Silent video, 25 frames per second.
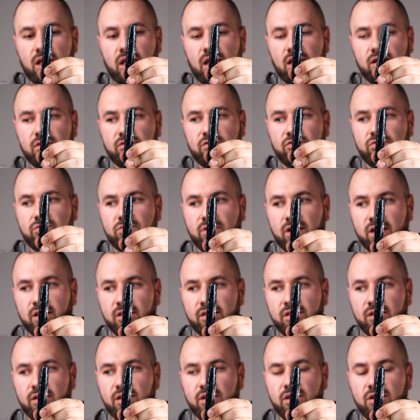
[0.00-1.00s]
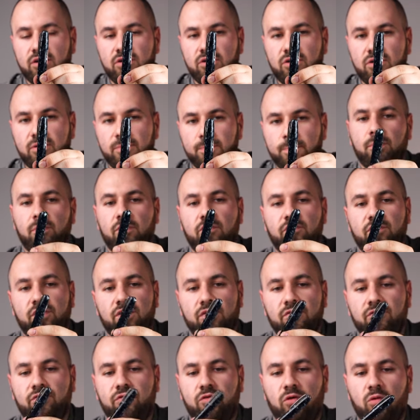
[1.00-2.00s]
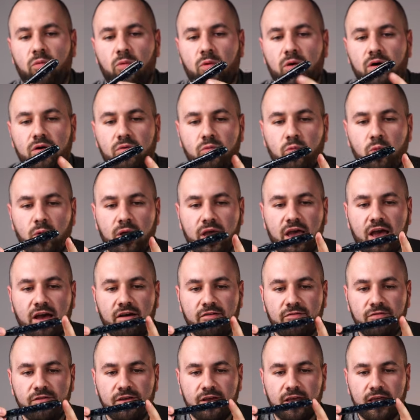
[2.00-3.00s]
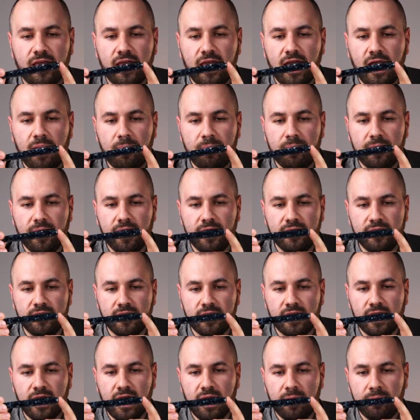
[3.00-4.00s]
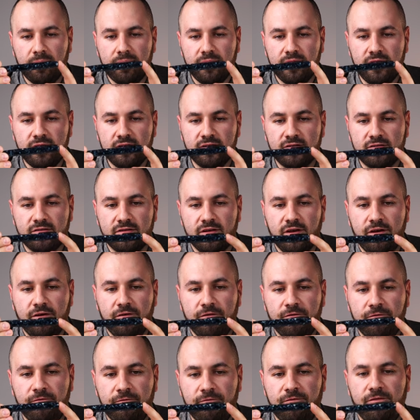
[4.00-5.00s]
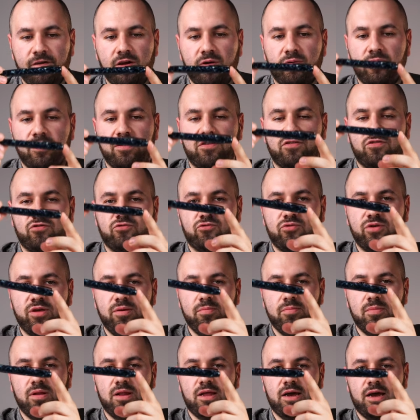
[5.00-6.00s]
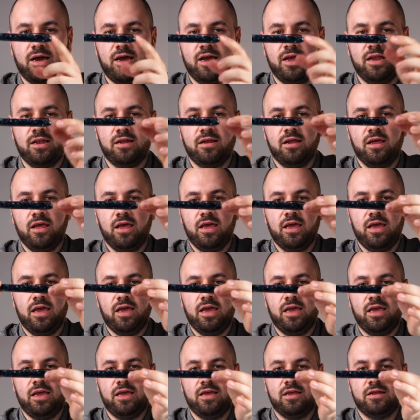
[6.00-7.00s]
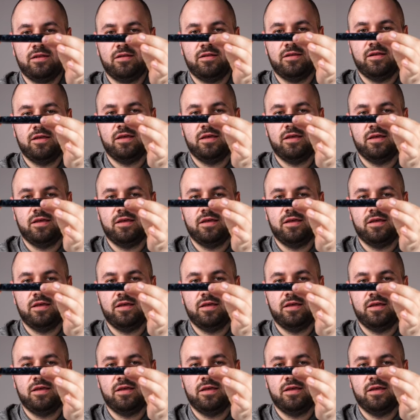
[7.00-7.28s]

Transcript: ends right here. Moving forward, we have the cap and the cap is very streamlined. It